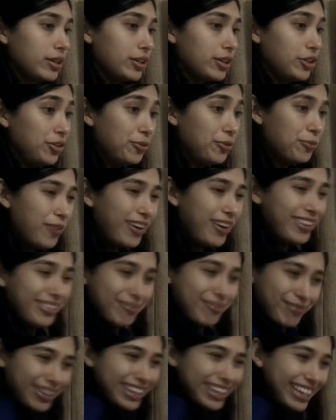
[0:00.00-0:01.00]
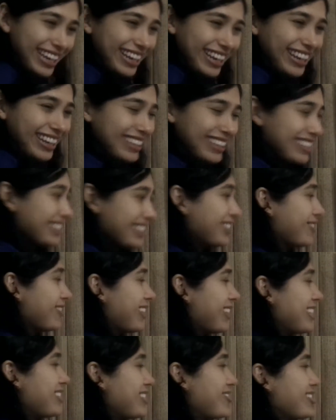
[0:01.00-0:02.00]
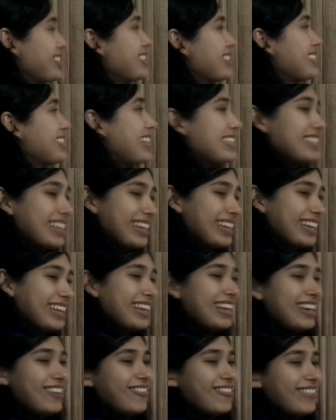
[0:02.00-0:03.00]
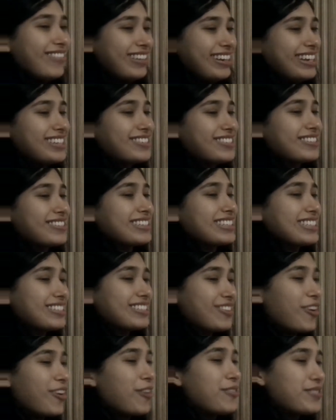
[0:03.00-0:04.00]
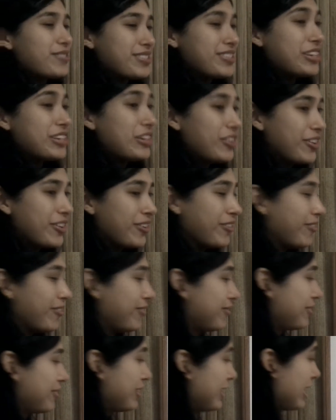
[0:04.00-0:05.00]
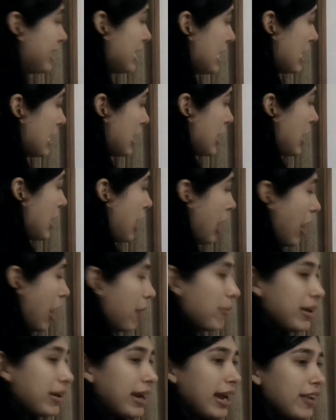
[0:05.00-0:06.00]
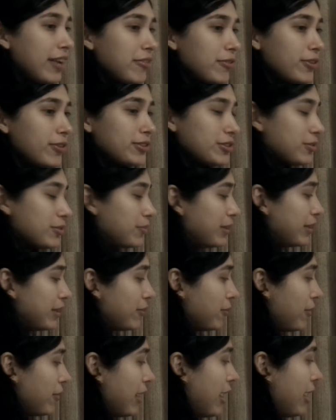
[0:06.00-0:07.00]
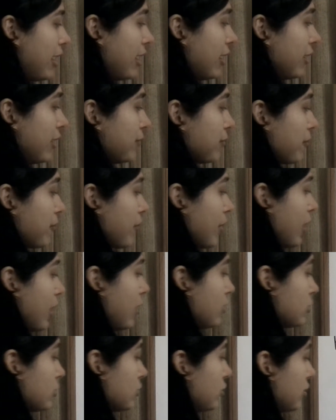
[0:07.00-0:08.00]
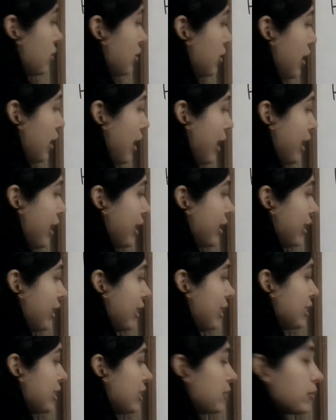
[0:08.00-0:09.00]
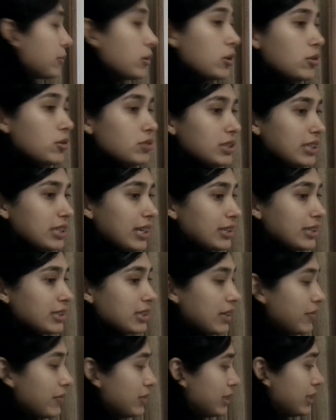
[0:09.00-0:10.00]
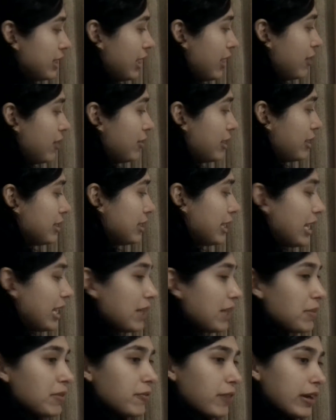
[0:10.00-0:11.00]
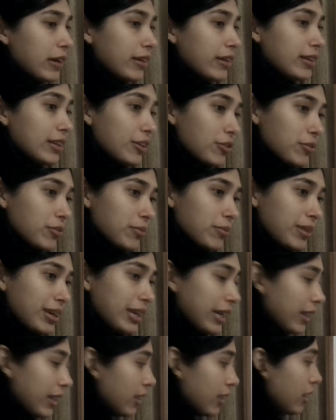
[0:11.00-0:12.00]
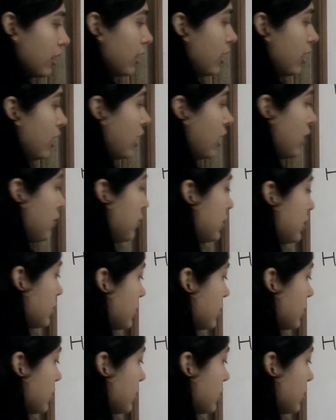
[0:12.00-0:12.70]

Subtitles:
where you want money. Like this is where interest is. That's like when interest is owed to you. But I've also been I ended up closing that savings account because they gave me very little money. I